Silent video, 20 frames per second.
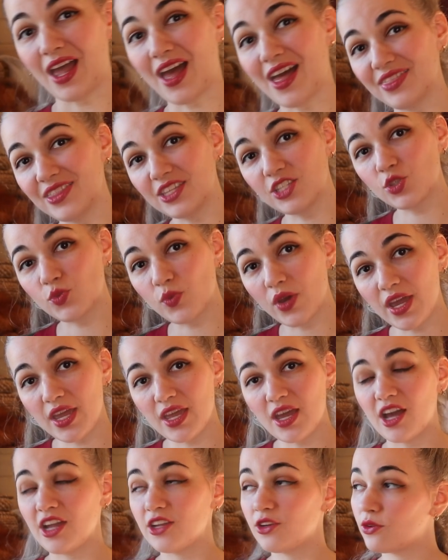and this
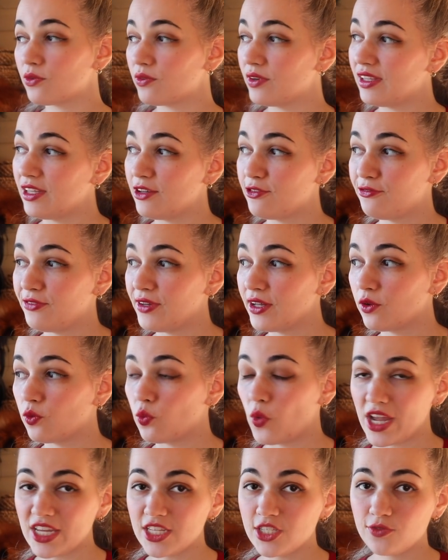way I don't really feel
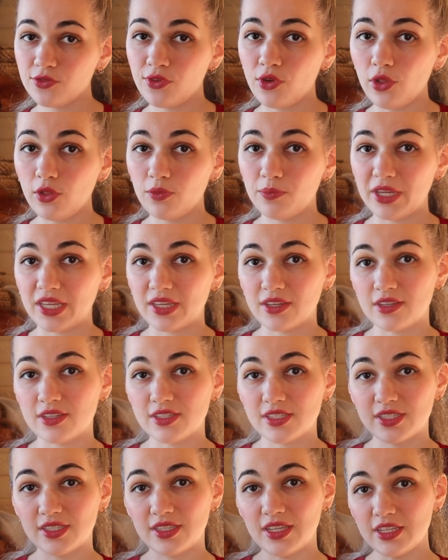wasteful
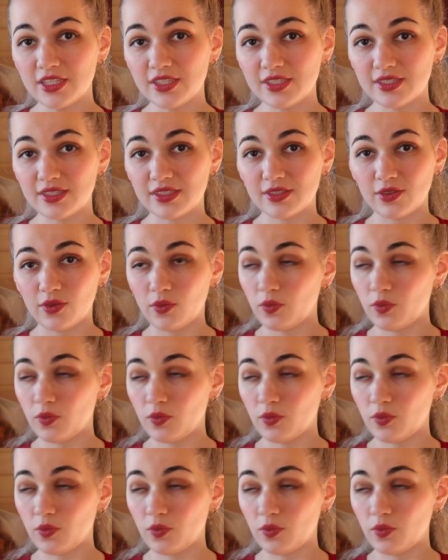because this